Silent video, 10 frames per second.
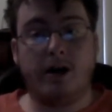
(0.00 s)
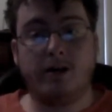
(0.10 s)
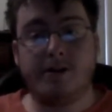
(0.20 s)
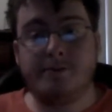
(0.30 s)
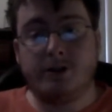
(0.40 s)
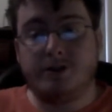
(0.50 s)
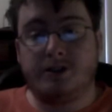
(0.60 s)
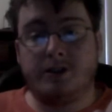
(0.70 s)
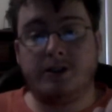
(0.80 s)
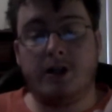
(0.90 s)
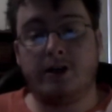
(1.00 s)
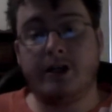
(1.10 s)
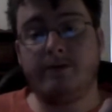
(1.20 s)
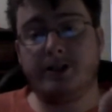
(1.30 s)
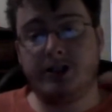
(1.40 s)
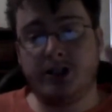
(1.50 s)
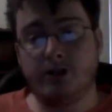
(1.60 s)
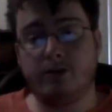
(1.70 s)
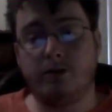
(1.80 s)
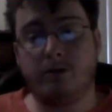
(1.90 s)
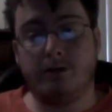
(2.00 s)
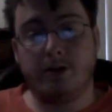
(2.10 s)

I'll give the military, I'll give it a two.